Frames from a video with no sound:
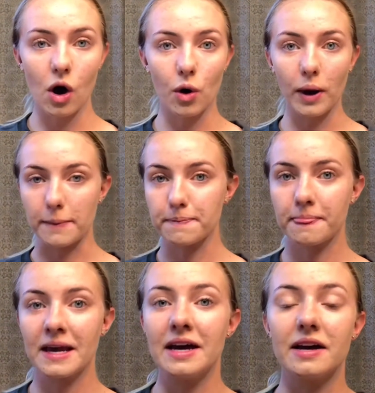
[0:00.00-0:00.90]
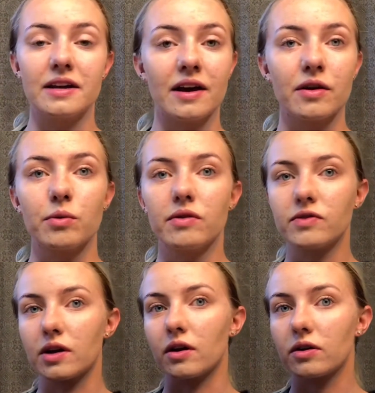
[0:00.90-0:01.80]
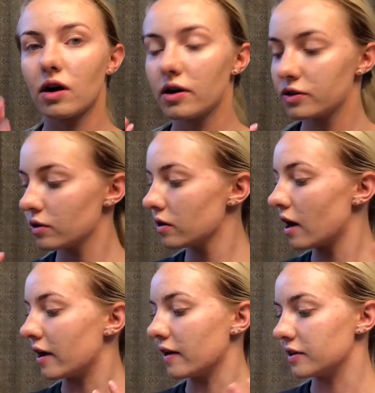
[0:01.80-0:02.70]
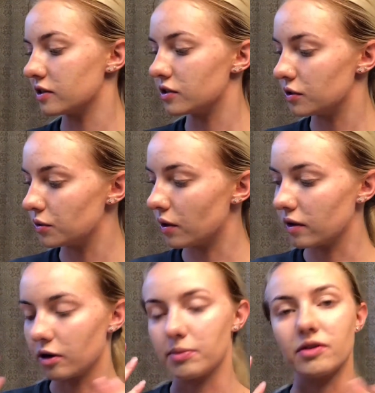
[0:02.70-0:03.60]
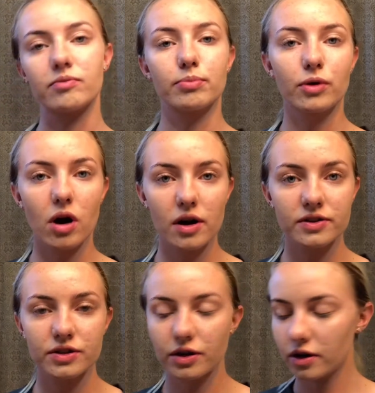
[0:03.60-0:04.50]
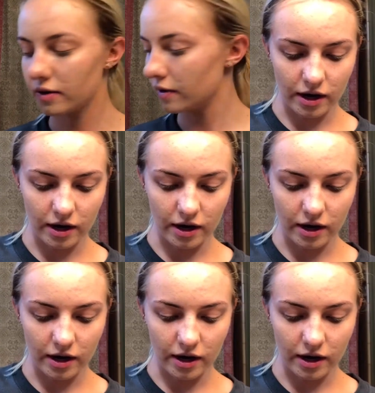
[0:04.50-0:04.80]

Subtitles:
Okay, now that we've done our contour, I like to do a little bit of bronzer.